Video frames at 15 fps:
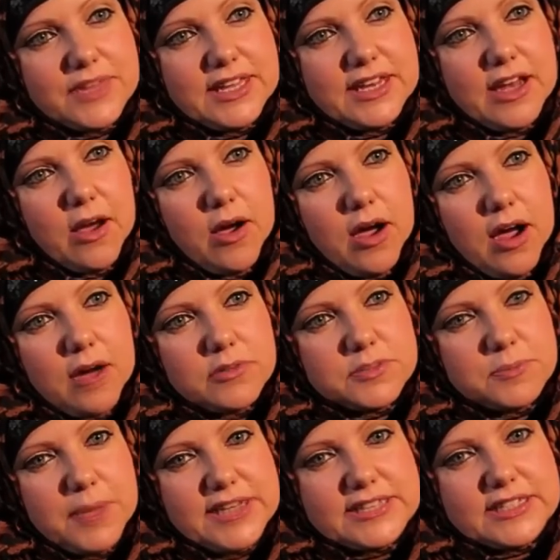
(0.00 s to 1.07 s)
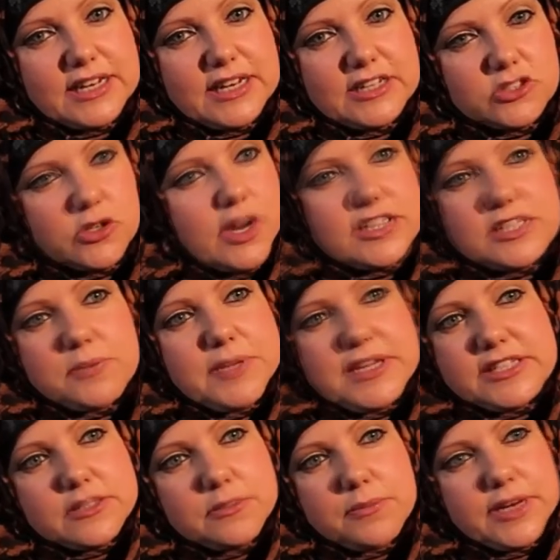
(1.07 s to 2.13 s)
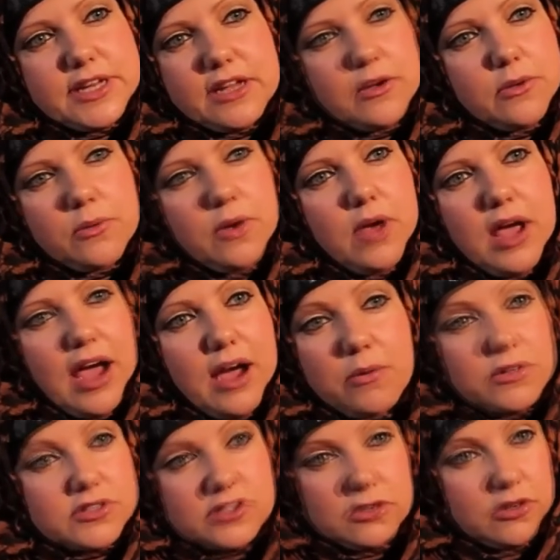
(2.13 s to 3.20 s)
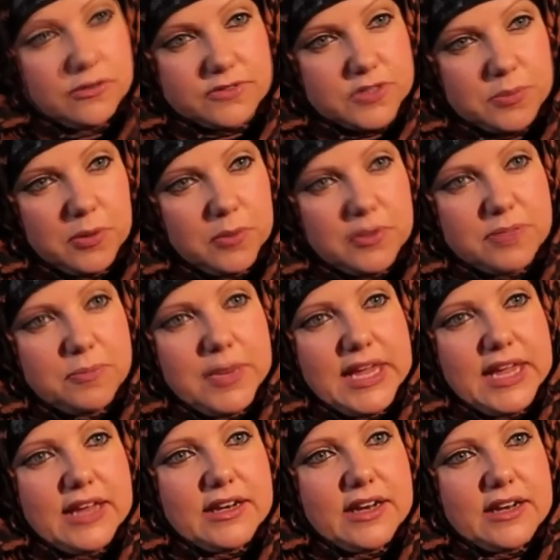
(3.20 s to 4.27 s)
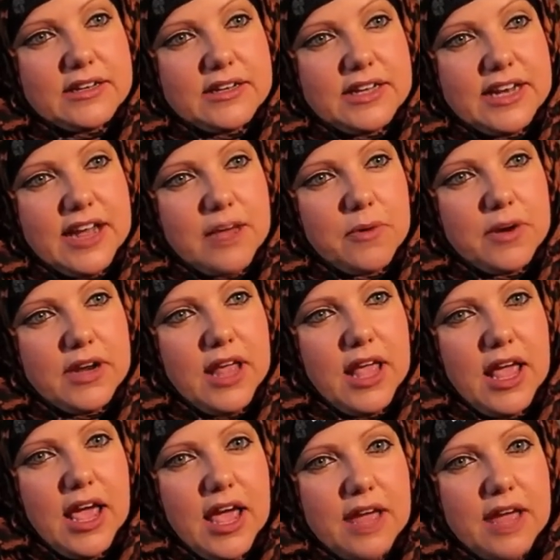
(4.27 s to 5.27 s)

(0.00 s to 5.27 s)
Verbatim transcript: you know I, I, was basically trying to be somebody who I wasn't comfortable with being and you know and